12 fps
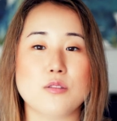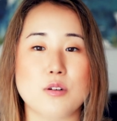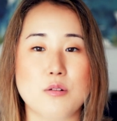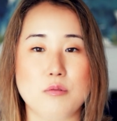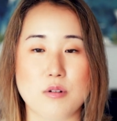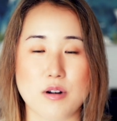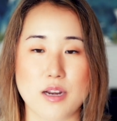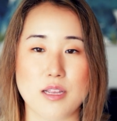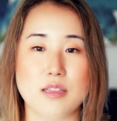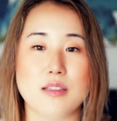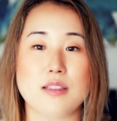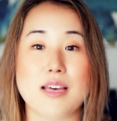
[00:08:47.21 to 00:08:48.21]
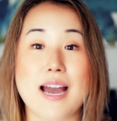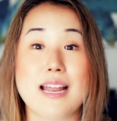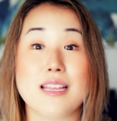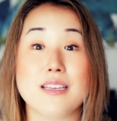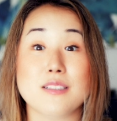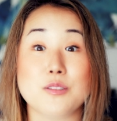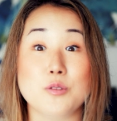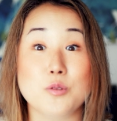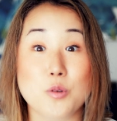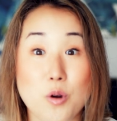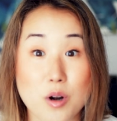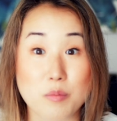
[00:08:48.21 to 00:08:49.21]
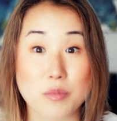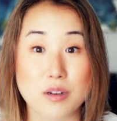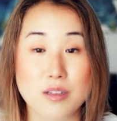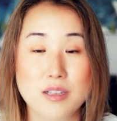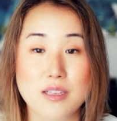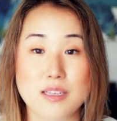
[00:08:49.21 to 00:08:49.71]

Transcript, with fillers: don't worry. That is normal.